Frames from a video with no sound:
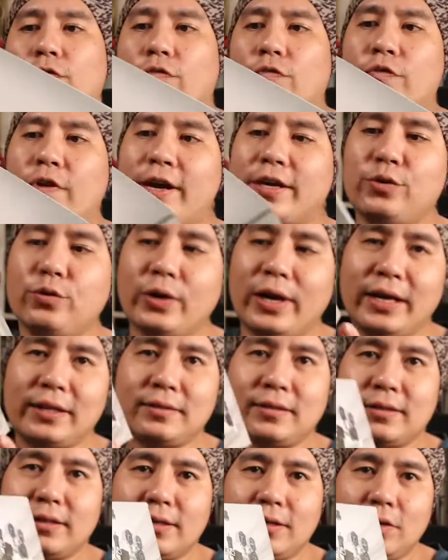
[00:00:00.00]

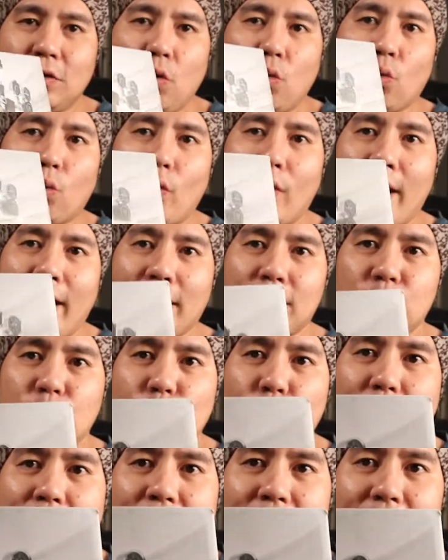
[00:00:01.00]
regulator where
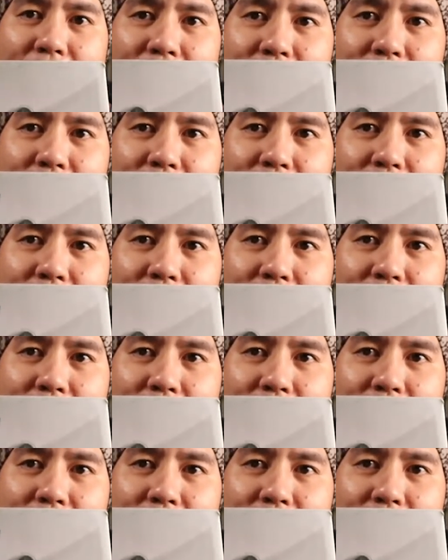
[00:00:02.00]
you can